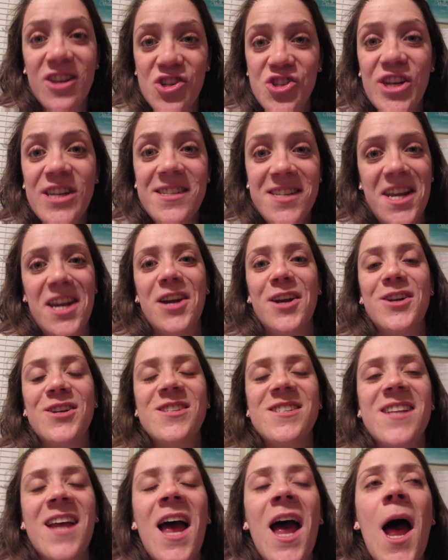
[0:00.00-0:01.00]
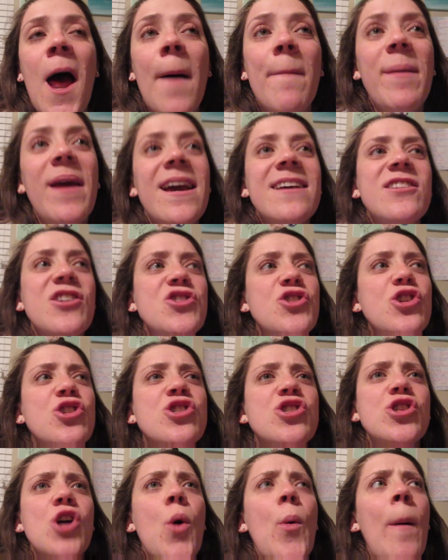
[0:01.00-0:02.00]
legit tears because it's
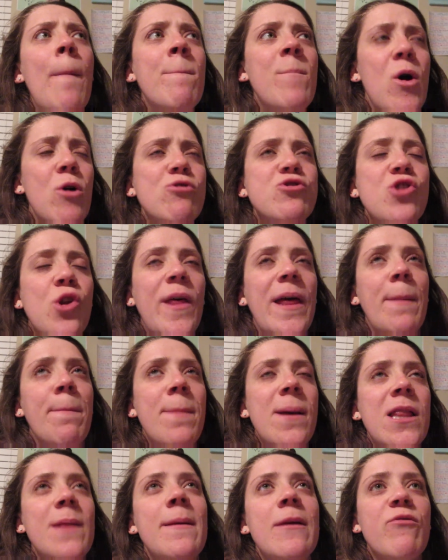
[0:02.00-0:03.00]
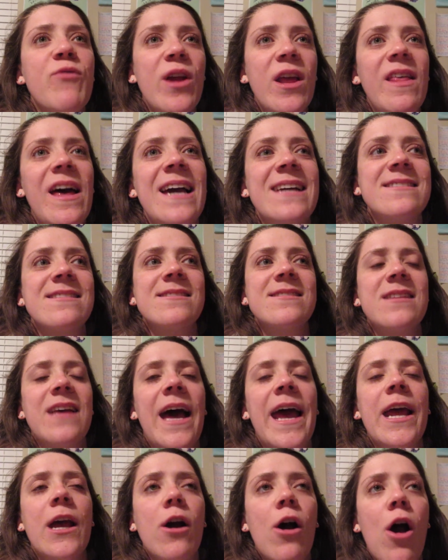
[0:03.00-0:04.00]
just so emotional. Like, Bellamy realizes,
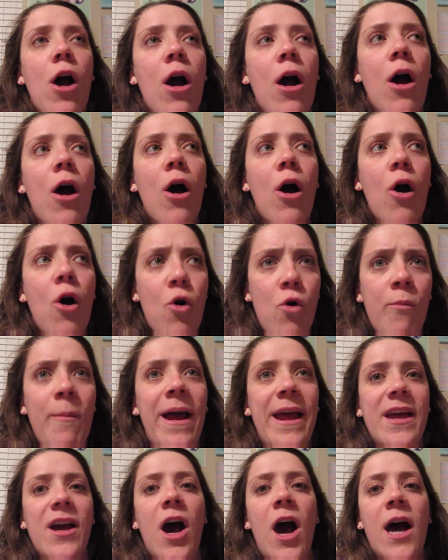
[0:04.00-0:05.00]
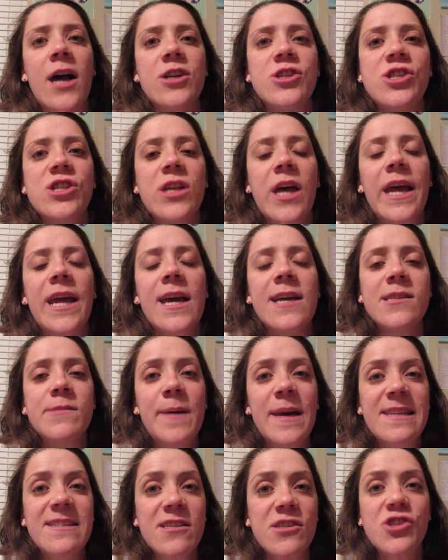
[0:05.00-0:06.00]
like, oh my gosh, like, is
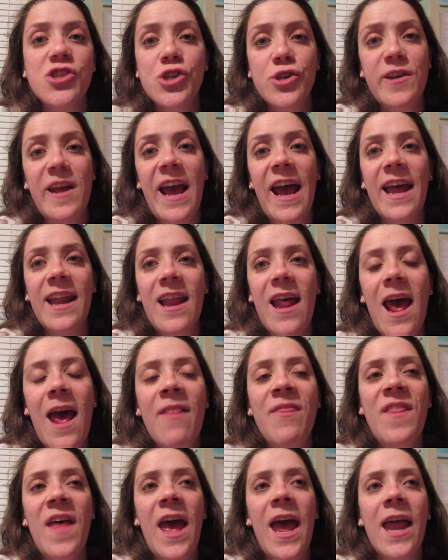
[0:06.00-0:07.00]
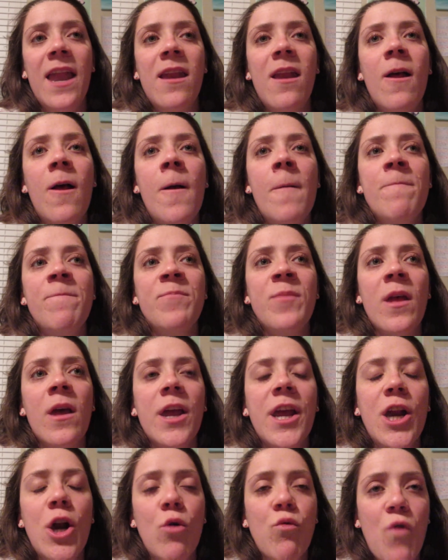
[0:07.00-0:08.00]
my sister dead? And then,
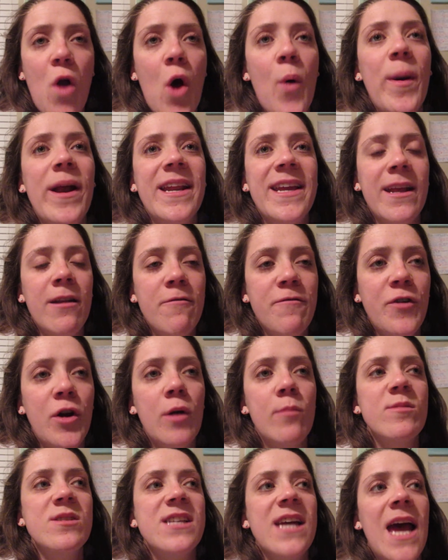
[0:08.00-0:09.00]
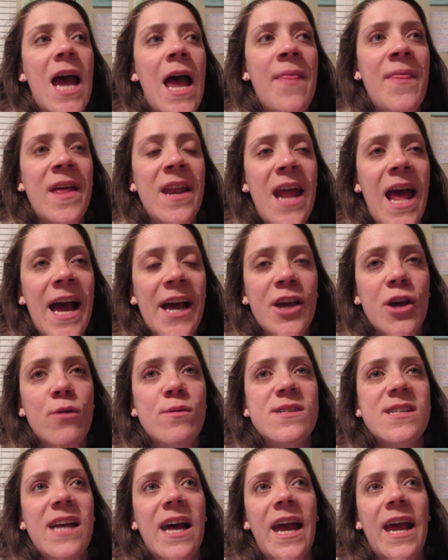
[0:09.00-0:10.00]
you know, Rowan confirms it, and then
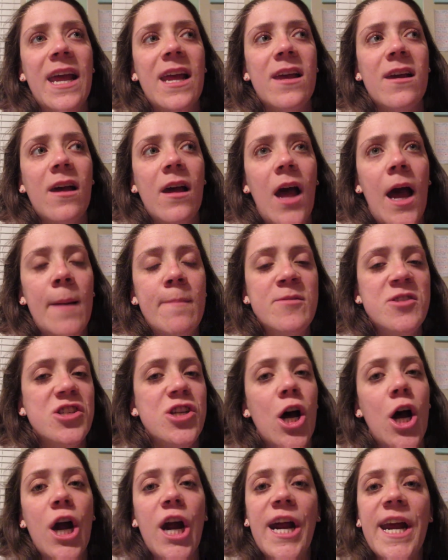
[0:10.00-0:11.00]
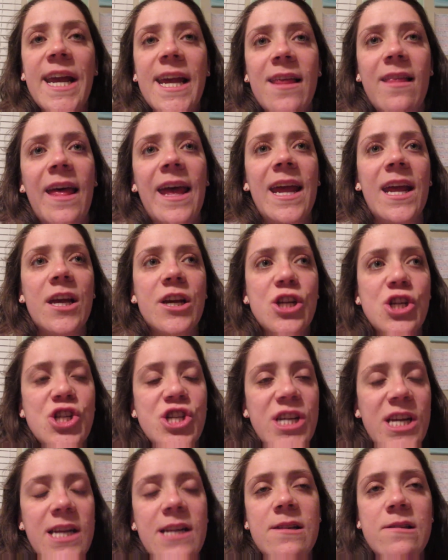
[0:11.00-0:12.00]
Echo's like, I'm sorry, like,
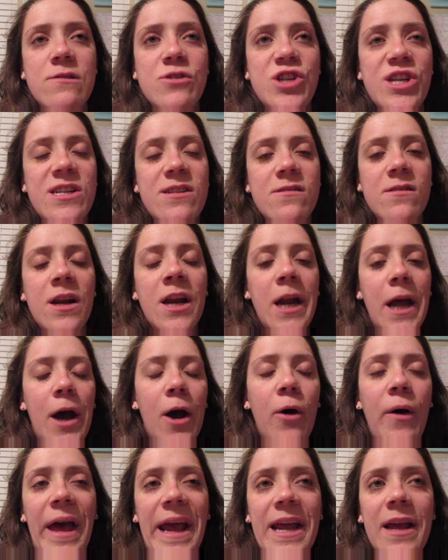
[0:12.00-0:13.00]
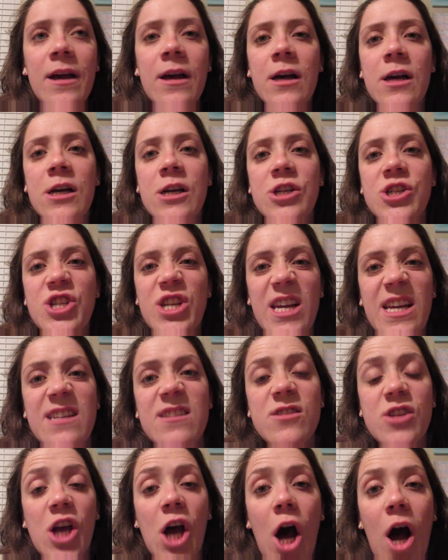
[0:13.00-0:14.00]
she, you know, like,
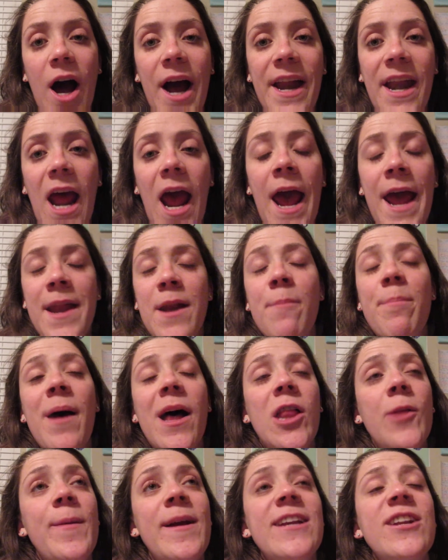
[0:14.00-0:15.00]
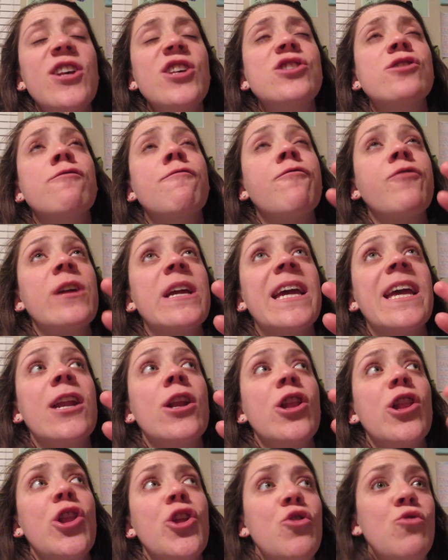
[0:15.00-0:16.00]
she's gone. And Bellamy just
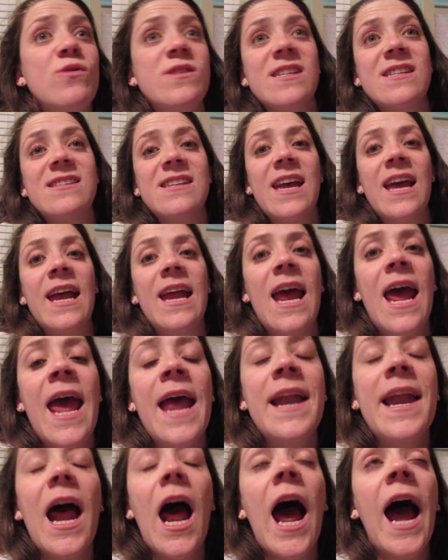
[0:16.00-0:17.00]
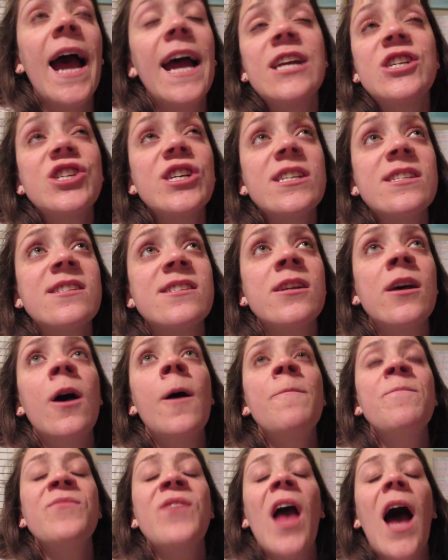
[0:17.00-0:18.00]
freaking loses it. And
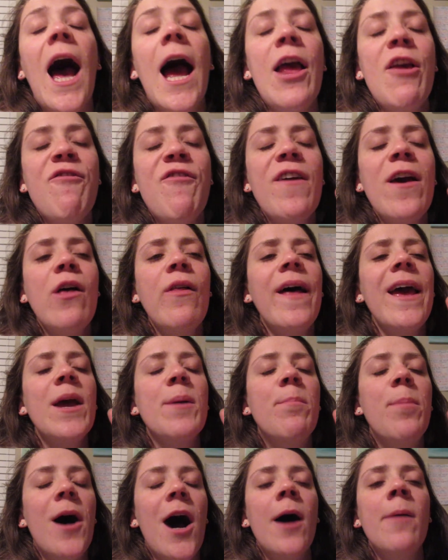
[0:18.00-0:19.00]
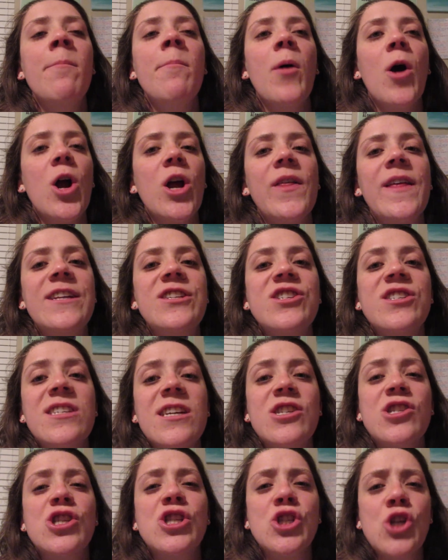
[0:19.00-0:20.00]
I feel like Bob Marley just
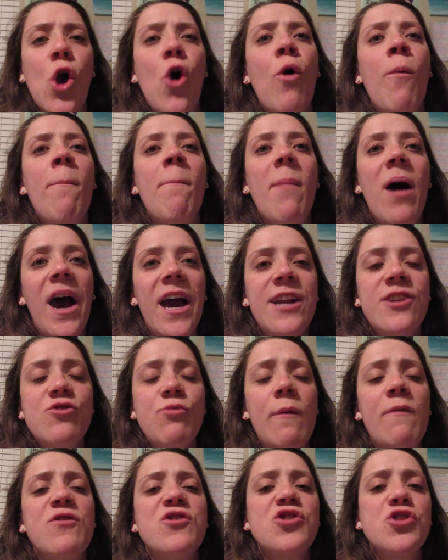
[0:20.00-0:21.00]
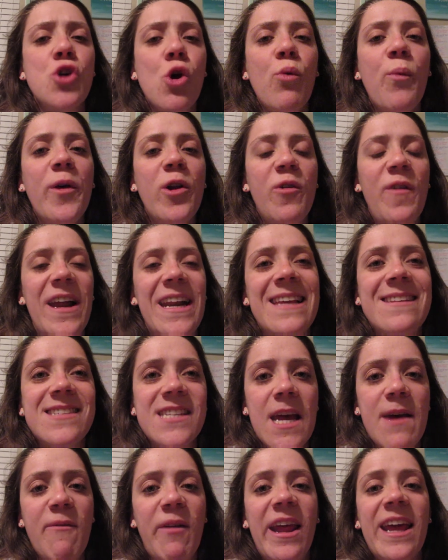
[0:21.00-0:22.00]
says so much with so little that he's
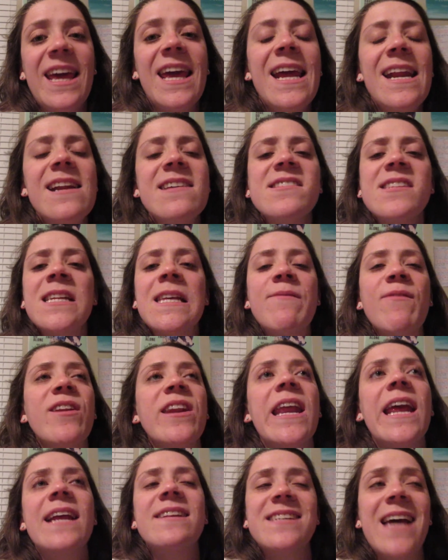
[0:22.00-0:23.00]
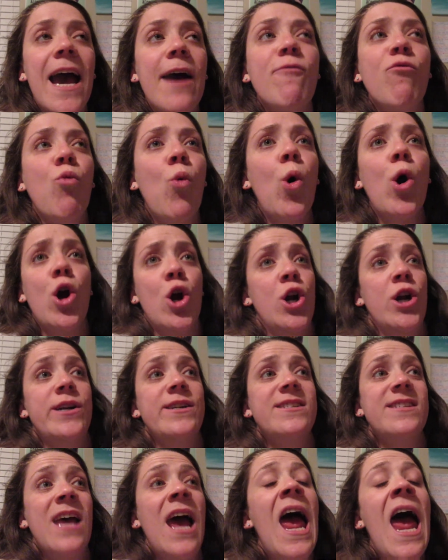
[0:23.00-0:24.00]
given. Like, he doesn't even need to have
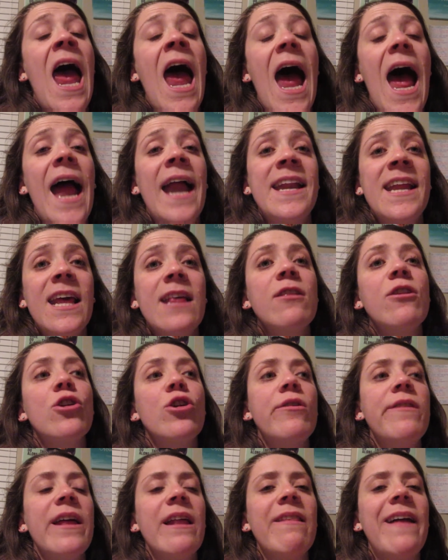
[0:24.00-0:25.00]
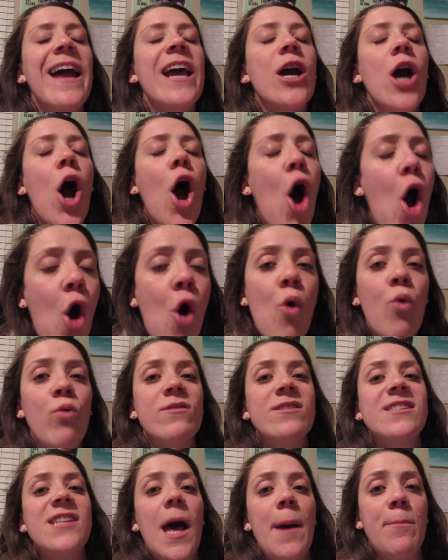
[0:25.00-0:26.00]
words. And he literally, like,
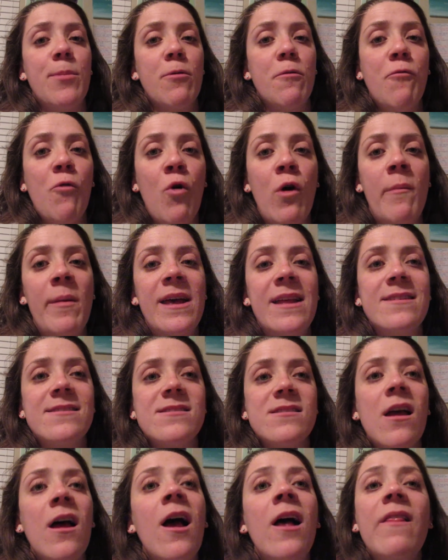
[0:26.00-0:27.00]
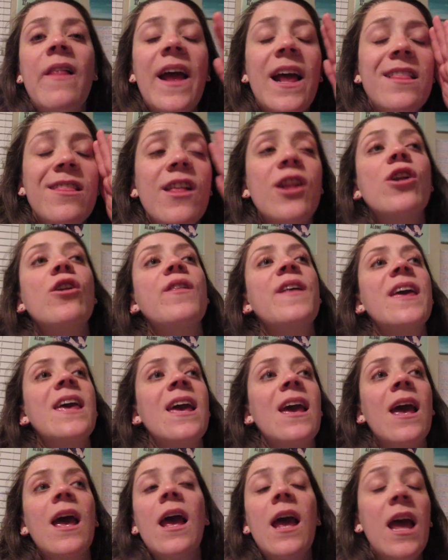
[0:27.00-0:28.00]
owns that performance. Like,
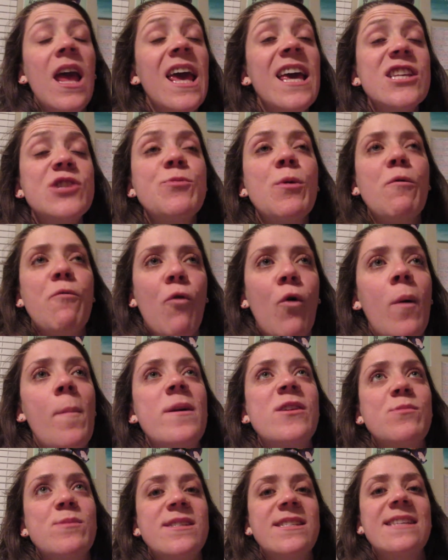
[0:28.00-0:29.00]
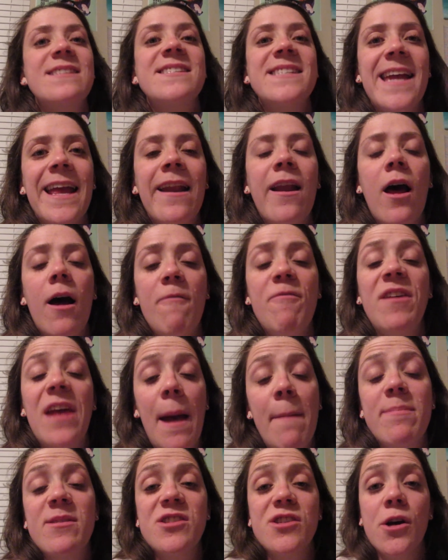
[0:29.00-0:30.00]
literally, his performance was the standout of the
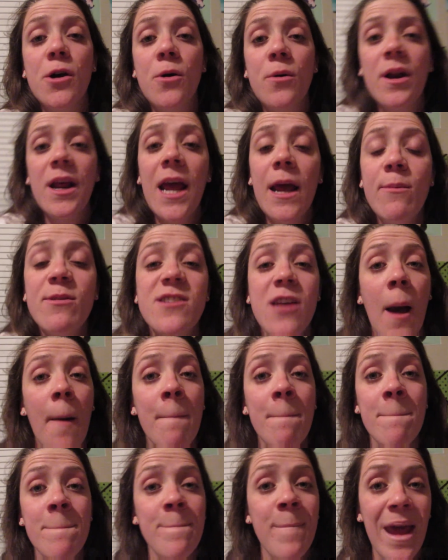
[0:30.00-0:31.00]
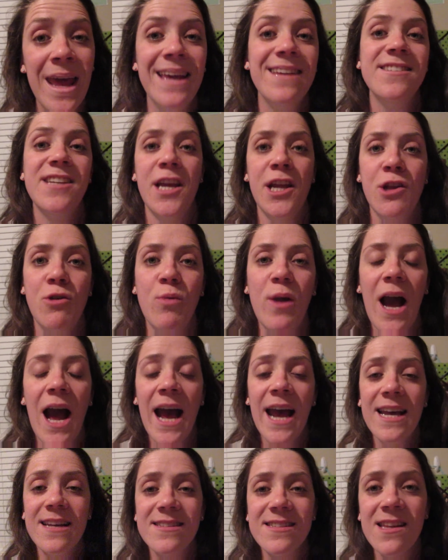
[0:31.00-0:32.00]
episode. It was amazing, you
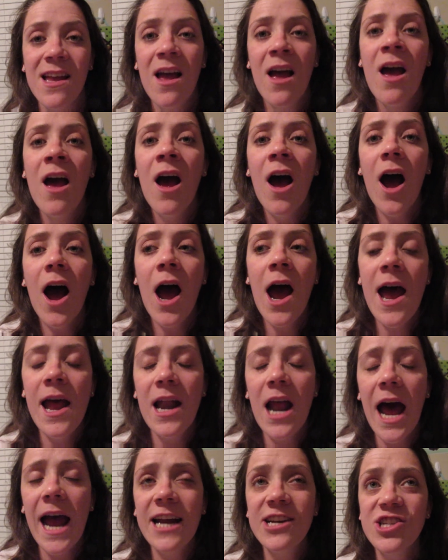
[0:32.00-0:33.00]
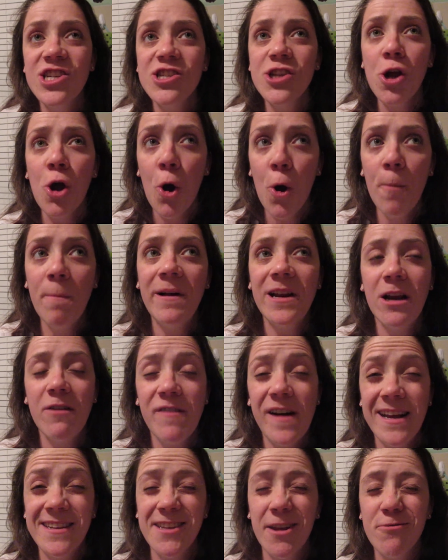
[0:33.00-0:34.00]
guys. And I just hope that he
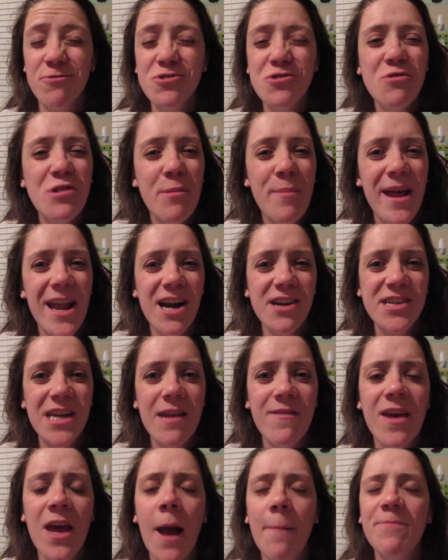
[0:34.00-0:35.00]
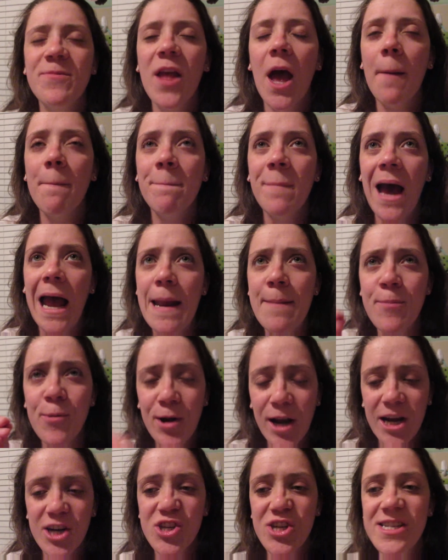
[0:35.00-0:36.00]
finds out soon about Octavia. My
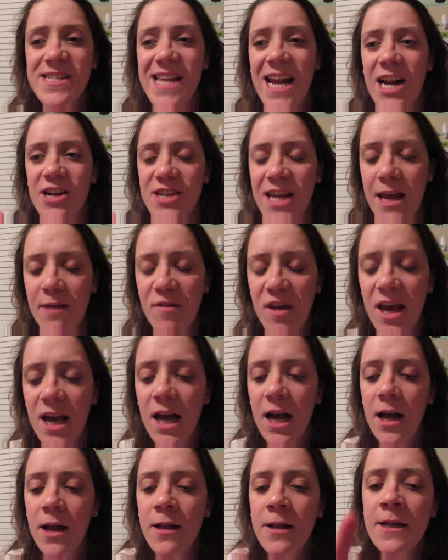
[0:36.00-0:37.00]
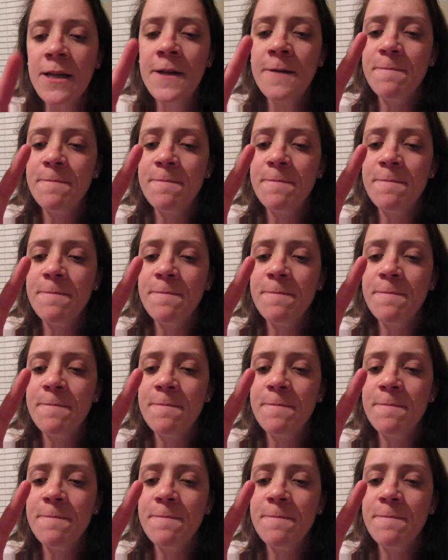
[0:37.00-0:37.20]
prediction is that Octavia